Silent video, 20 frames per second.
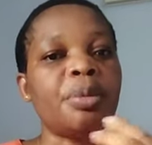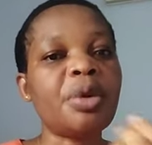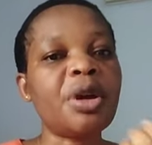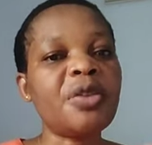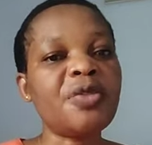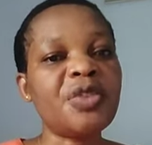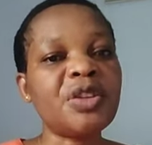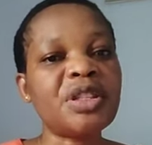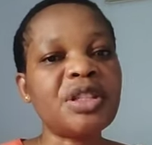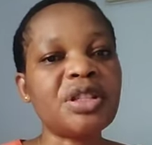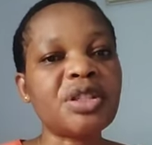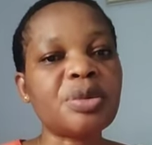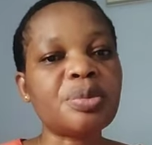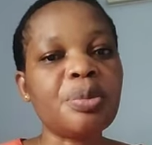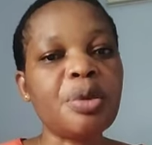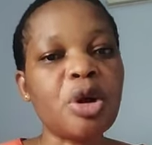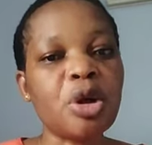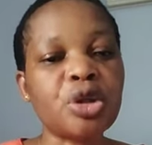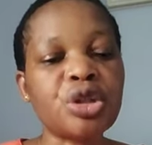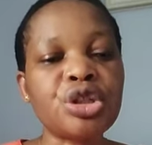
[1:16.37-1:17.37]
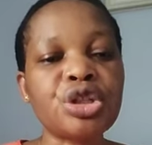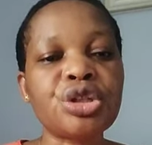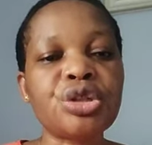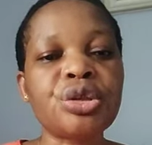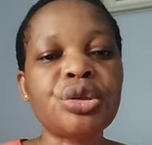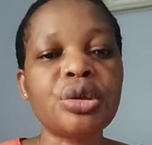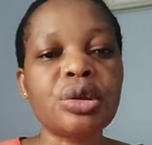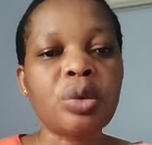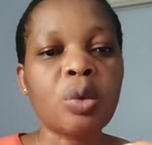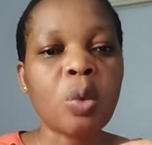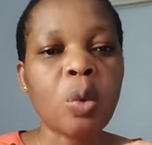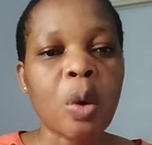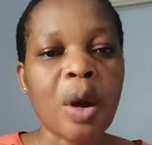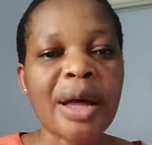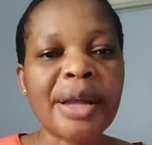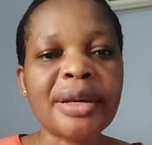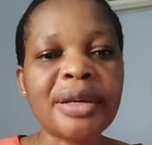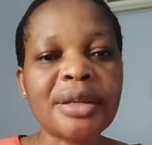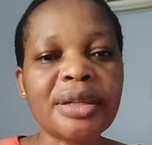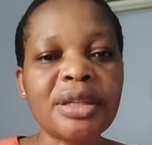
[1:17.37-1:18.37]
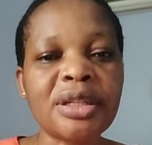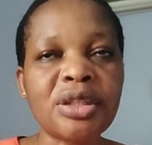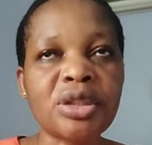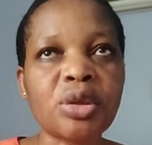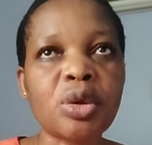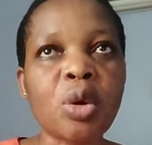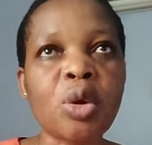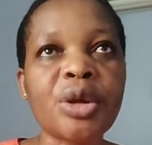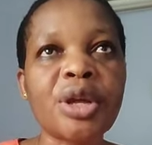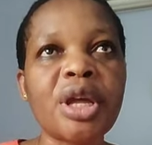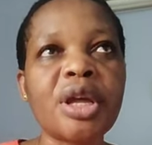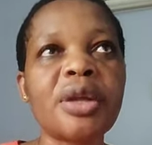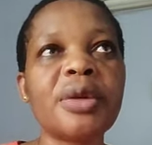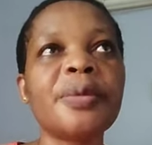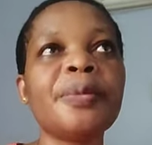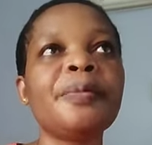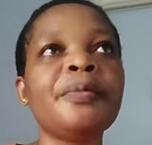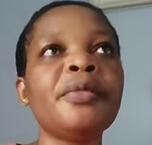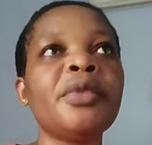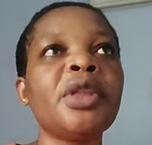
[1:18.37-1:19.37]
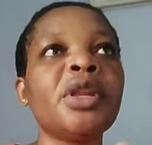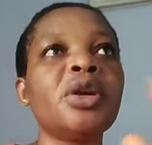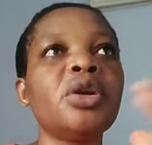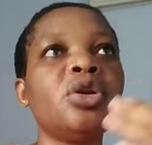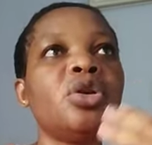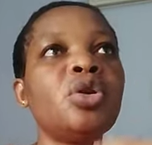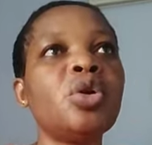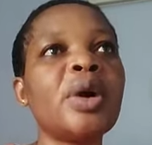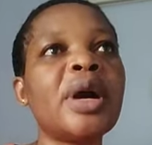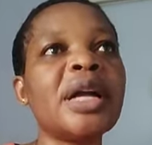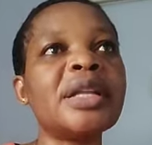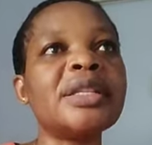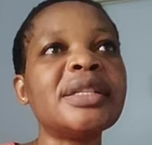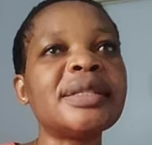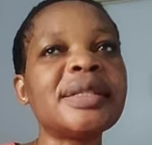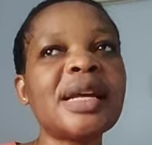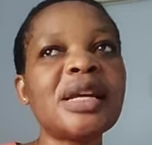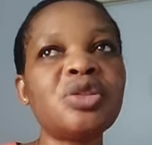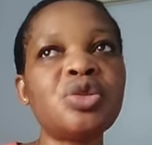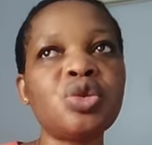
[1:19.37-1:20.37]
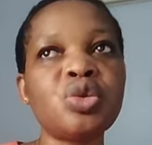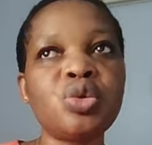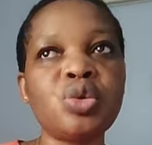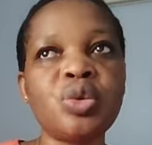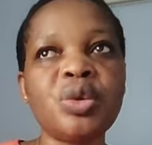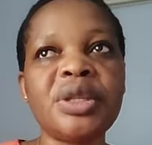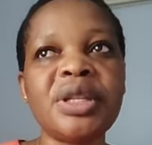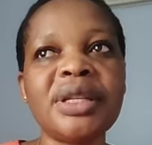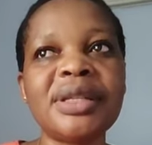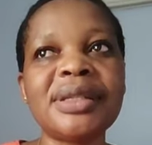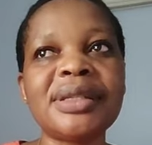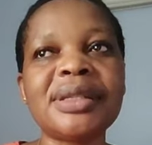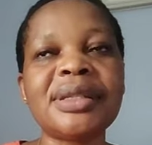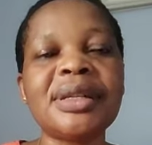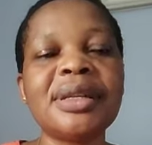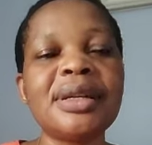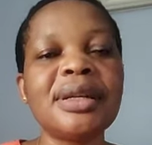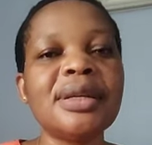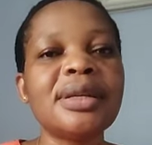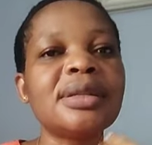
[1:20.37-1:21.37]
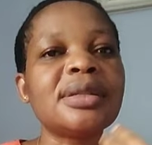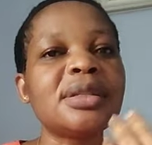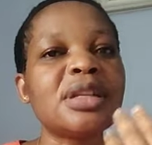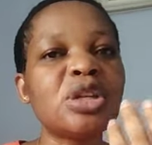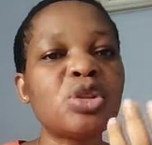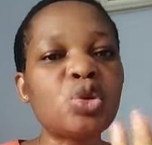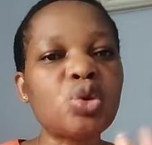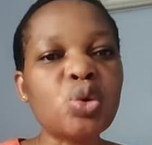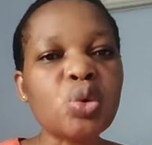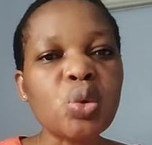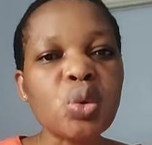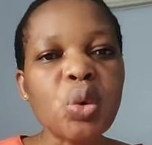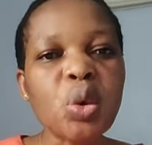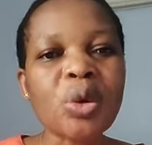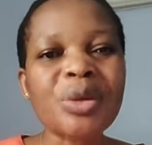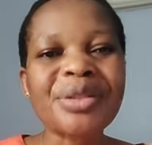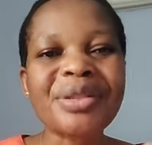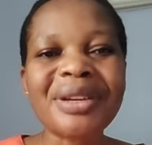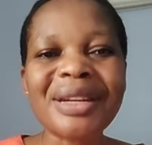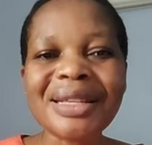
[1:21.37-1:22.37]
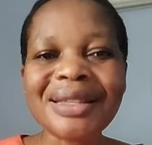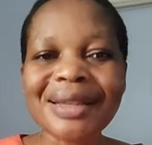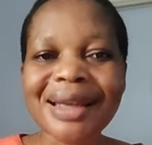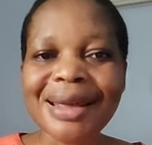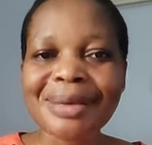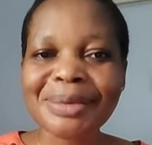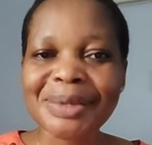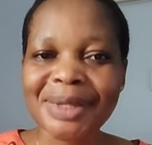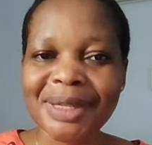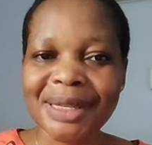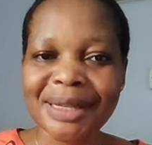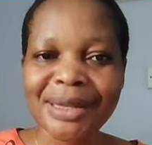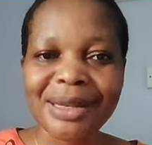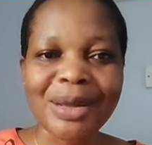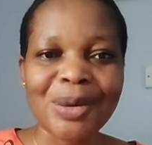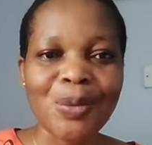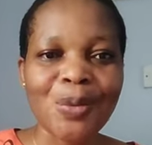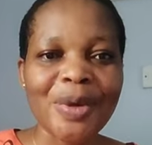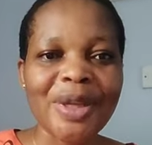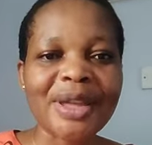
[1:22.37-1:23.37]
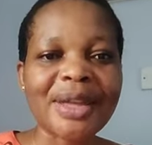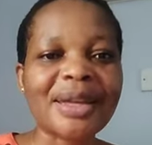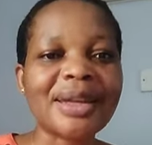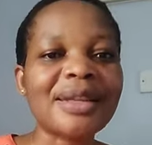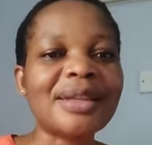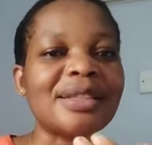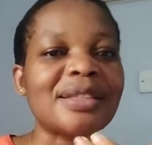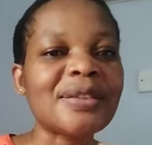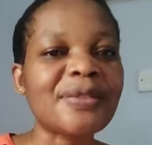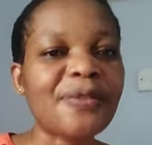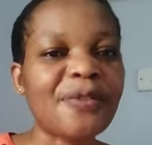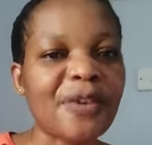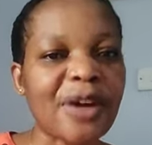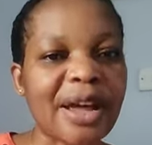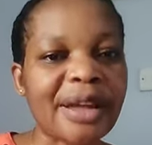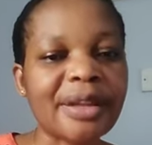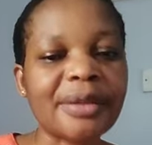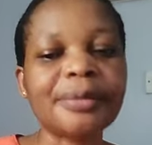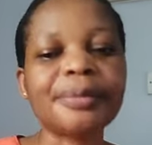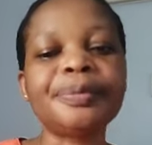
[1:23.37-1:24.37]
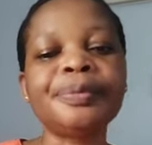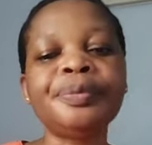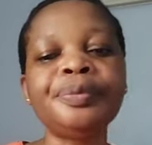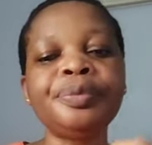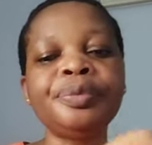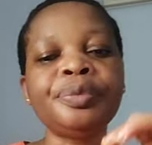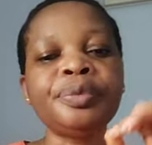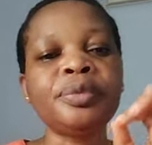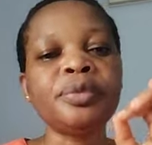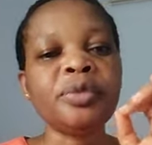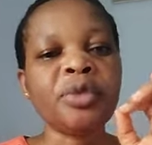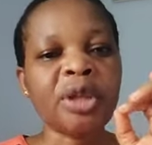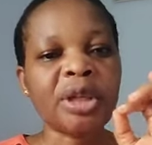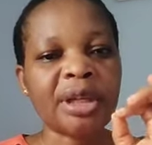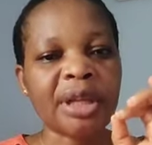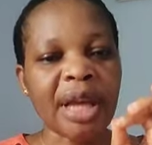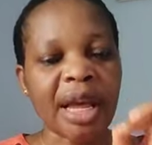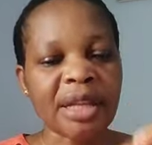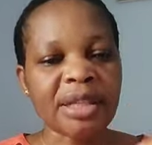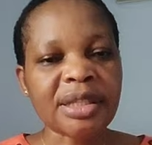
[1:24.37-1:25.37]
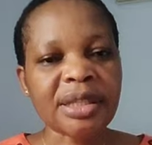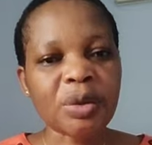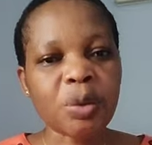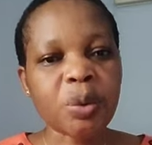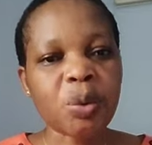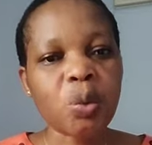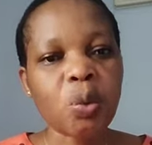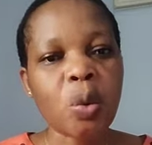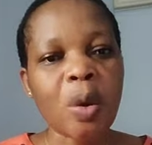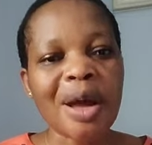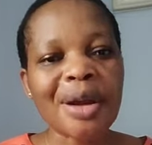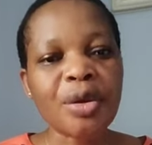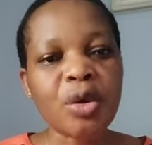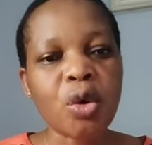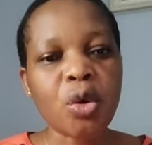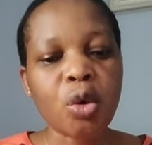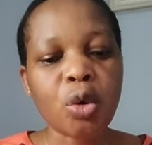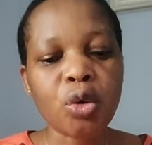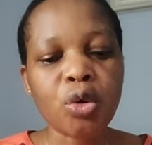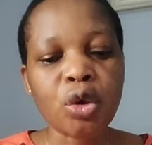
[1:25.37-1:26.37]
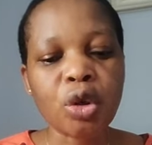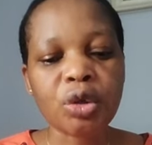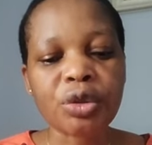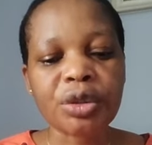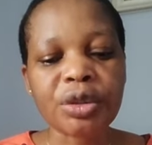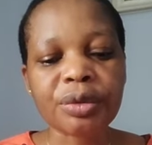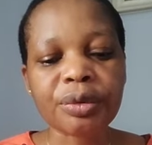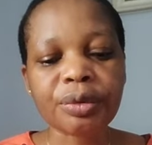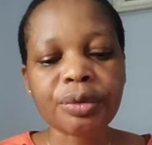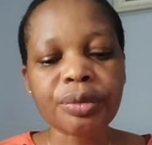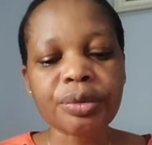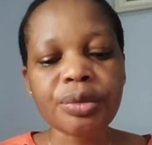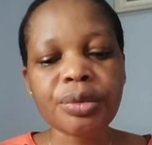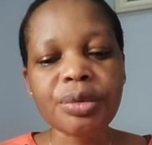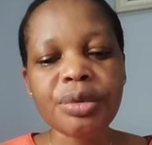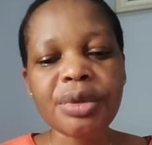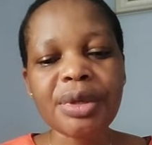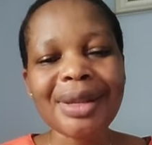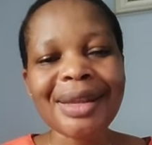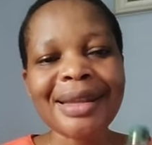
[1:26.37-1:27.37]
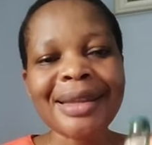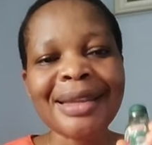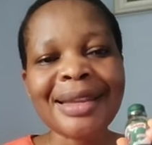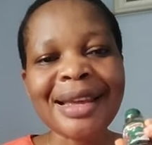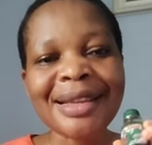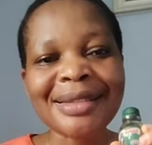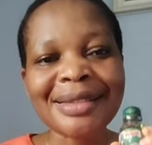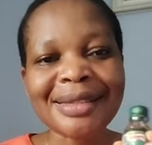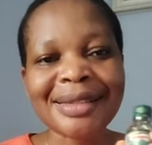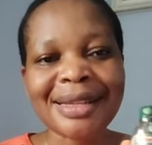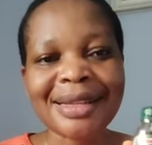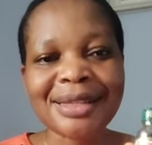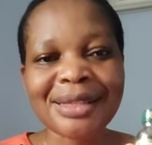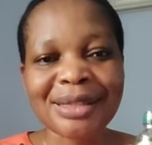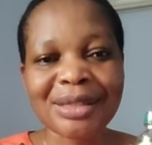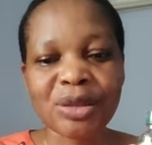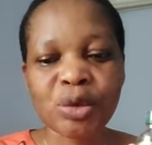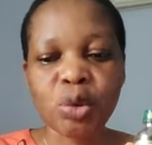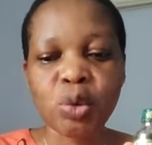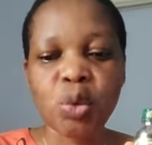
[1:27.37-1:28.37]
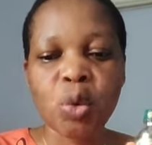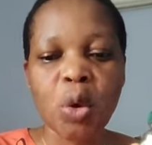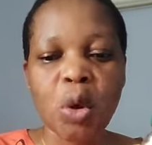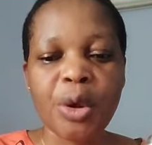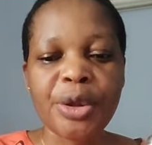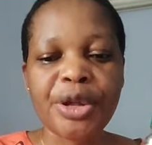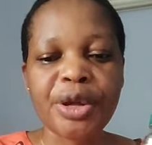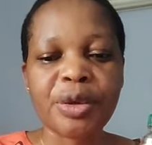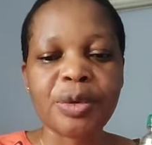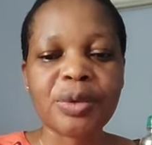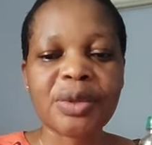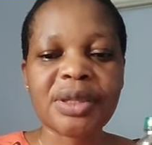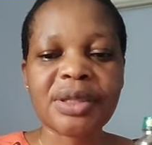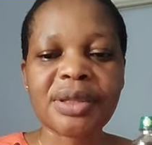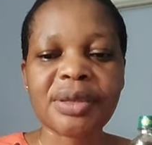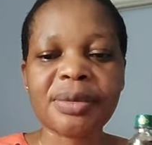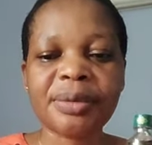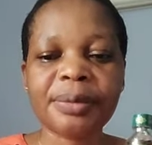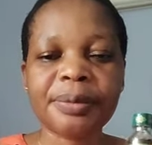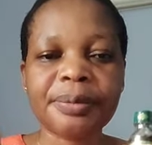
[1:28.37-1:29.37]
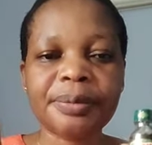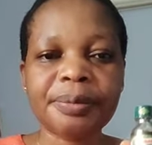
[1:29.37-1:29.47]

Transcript: But if it is much, one is okay. You can decide to do this, say, two or three times in a week. It's fine. Get one coconut. Get these two oils.